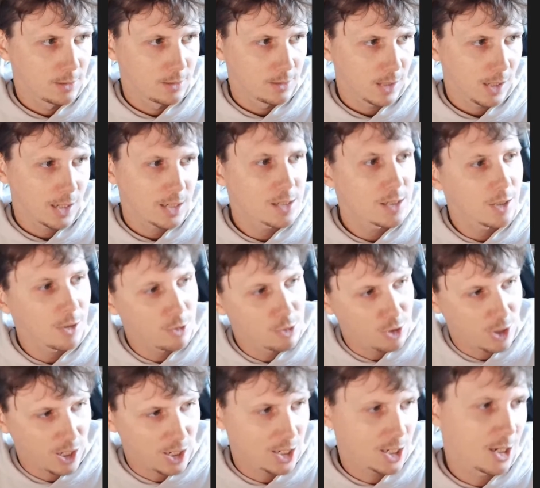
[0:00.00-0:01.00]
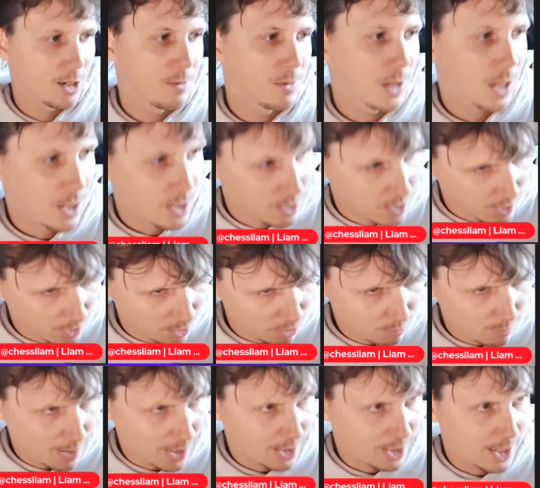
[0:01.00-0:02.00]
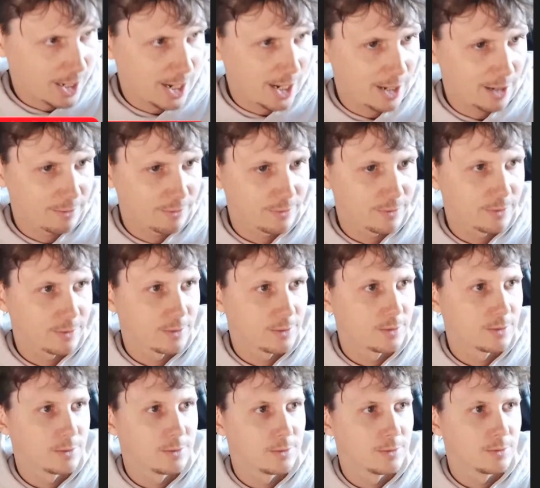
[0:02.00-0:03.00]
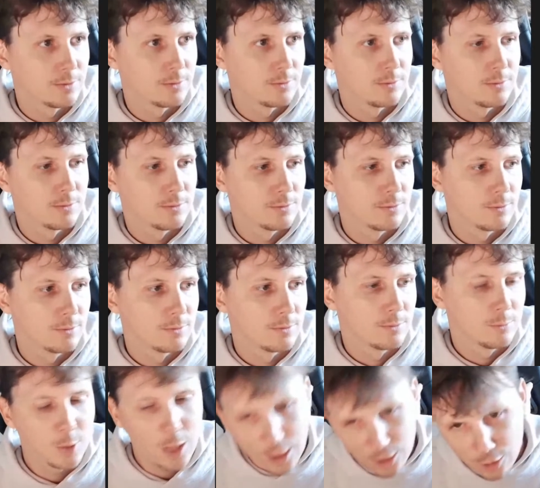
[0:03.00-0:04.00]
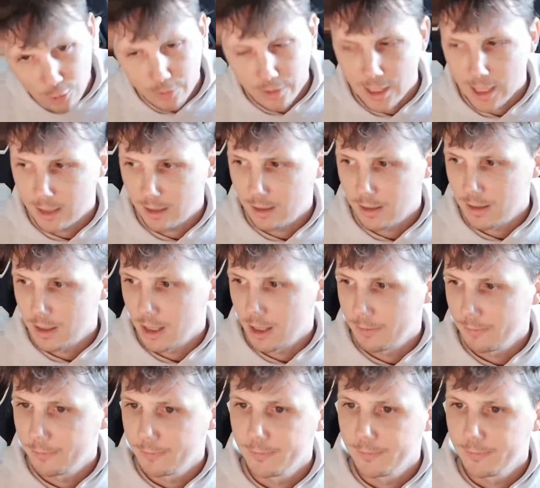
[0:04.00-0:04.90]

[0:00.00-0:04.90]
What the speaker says: I considered Jacobs. I considered Metcalf. We're not doing that this time.